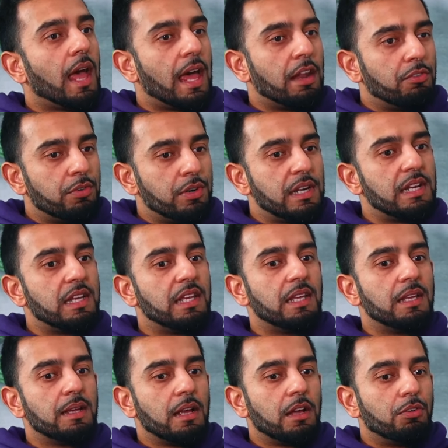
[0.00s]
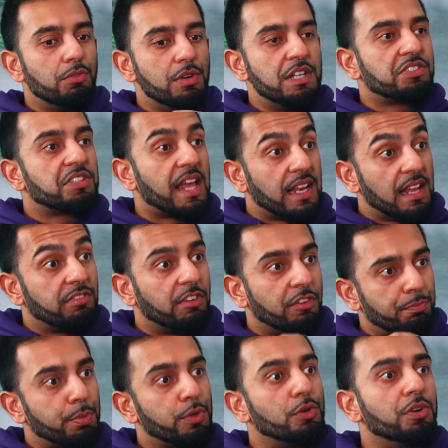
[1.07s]
and really reach that level
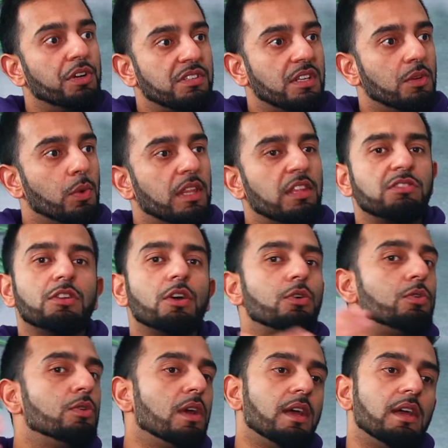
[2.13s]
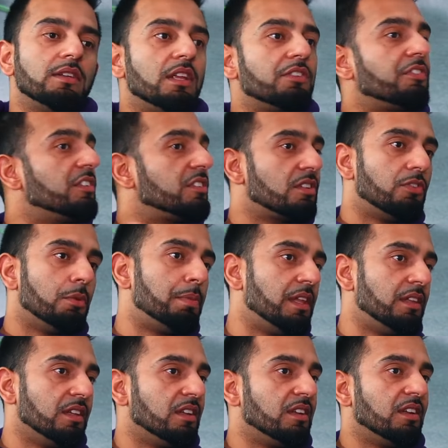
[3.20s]
of purity where there's no difference of
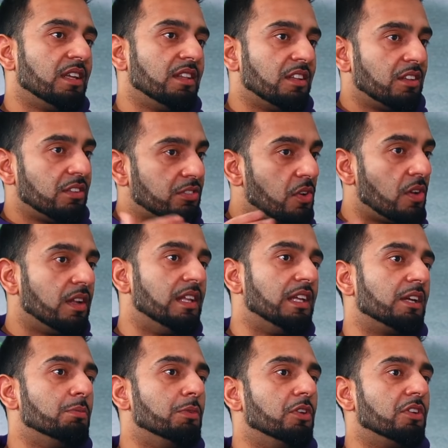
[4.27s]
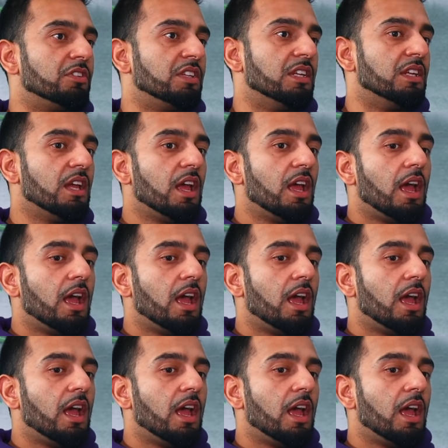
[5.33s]
opinion in the scholarly community yes.